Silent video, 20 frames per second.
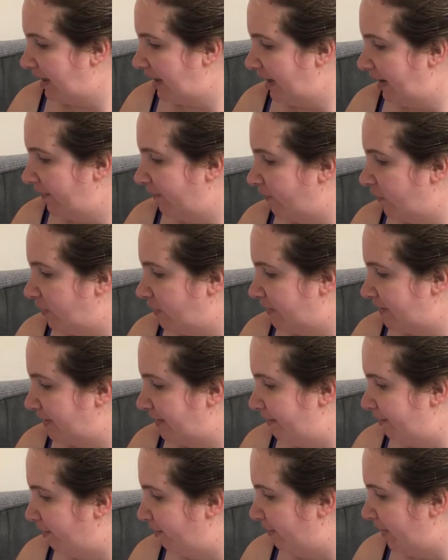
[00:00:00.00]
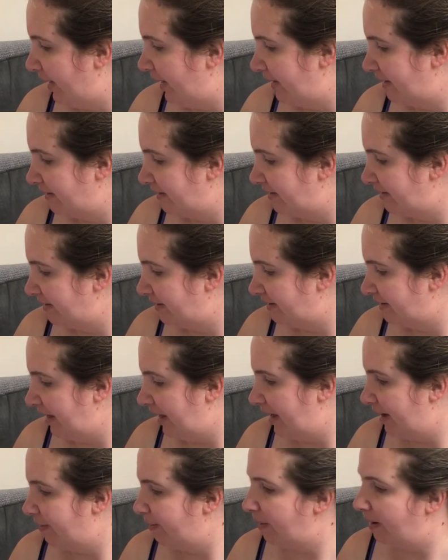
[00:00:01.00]
I've got some bits
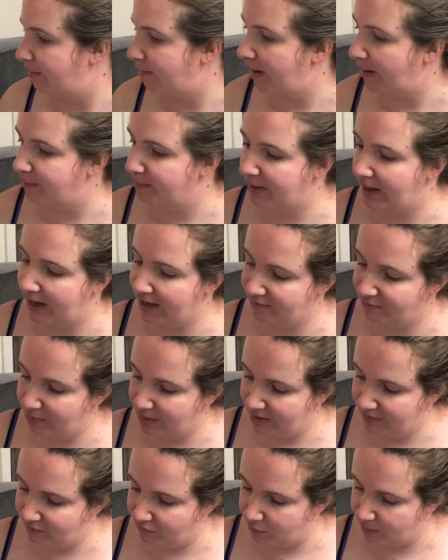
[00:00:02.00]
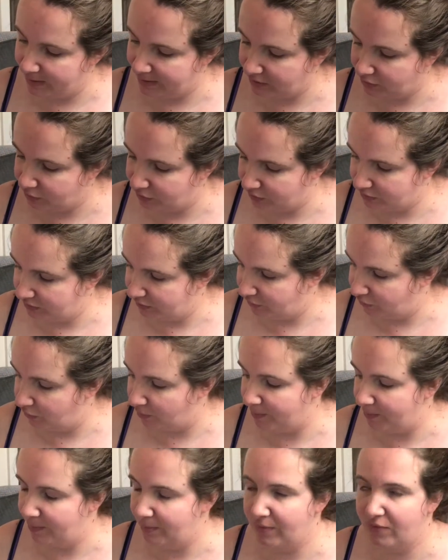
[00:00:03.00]
that my mum gave me for my daughter
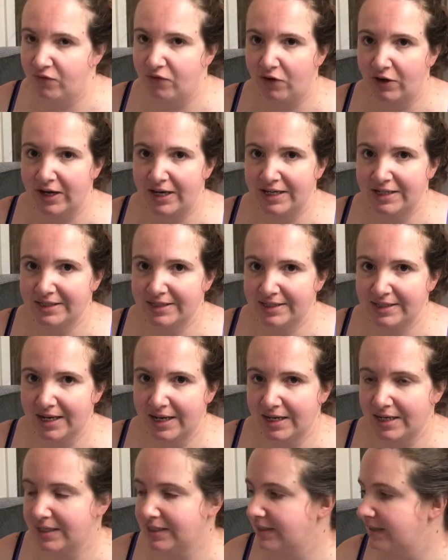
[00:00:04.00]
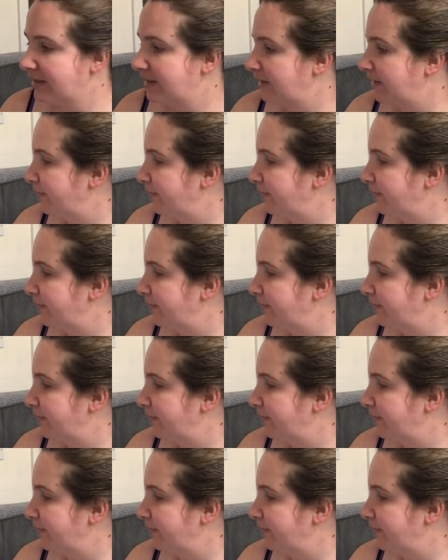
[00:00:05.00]
for Easter,